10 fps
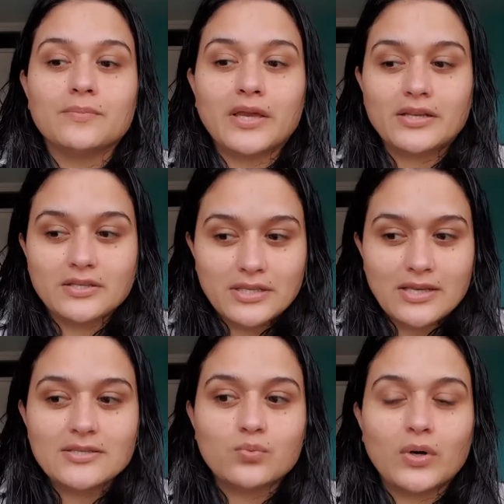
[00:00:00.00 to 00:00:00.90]
it
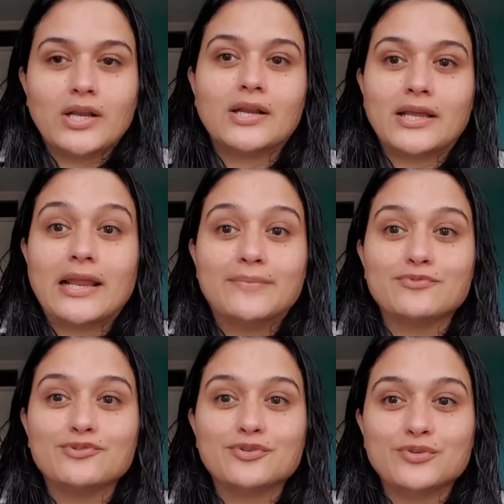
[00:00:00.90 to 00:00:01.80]
does what it
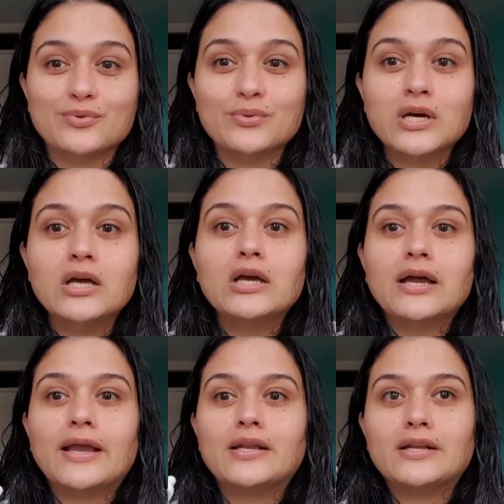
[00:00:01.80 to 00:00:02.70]
claims to do.
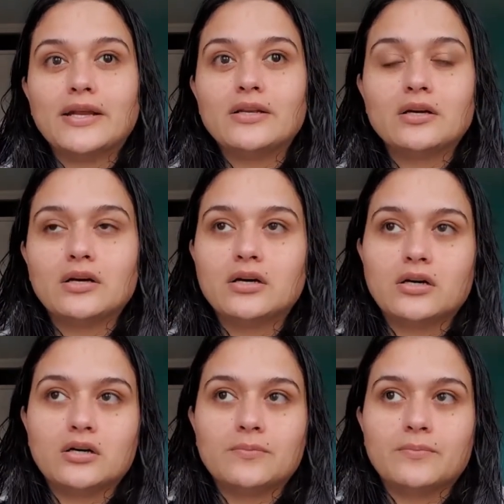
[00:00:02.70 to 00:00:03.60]
It did
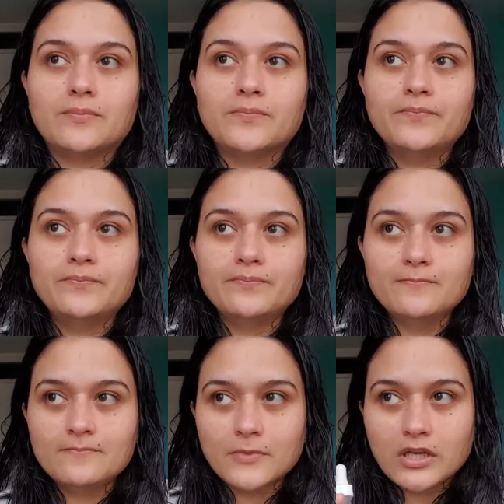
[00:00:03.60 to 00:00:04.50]
um,
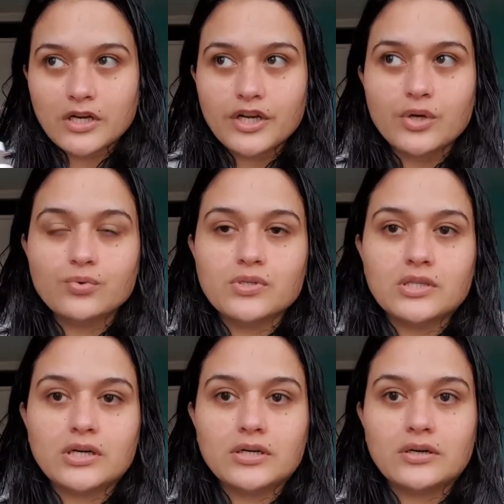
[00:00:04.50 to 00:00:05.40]
reduce
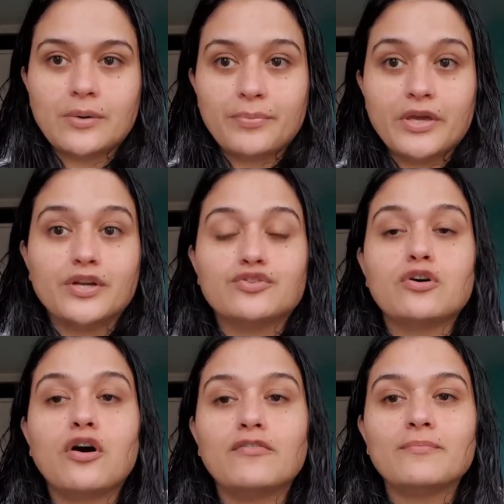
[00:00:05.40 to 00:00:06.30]
the appearance
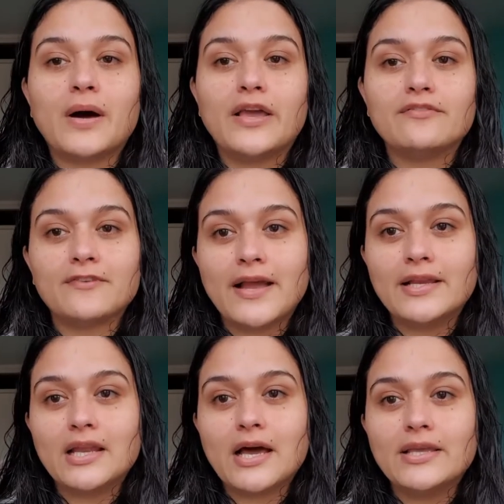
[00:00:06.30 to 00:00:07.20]
of my fine
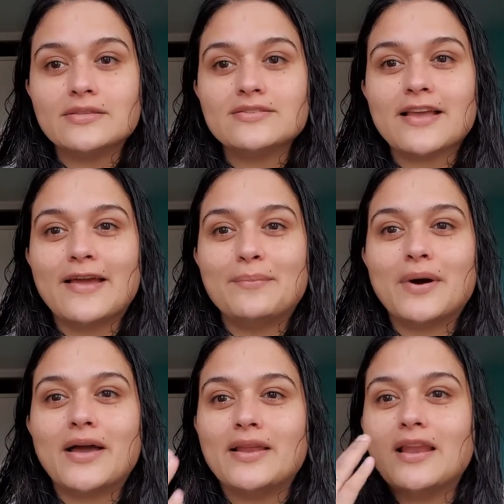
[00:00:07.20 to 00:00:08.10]
lines and
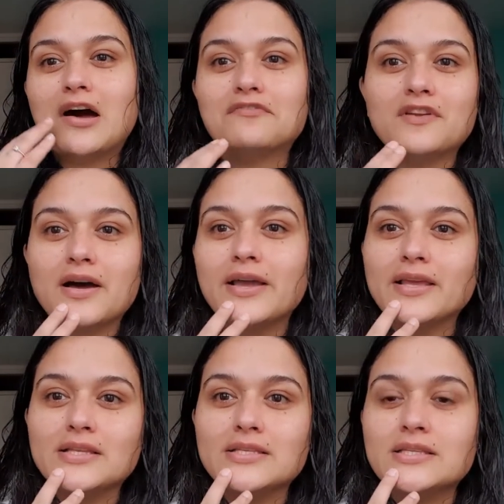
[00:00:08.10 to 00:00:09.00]
my laugh
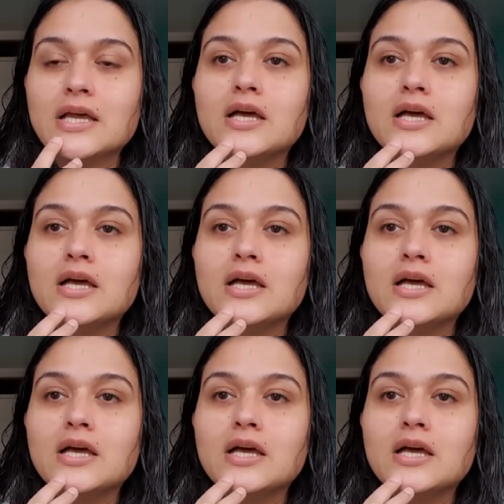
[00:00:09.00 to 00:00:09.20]
lines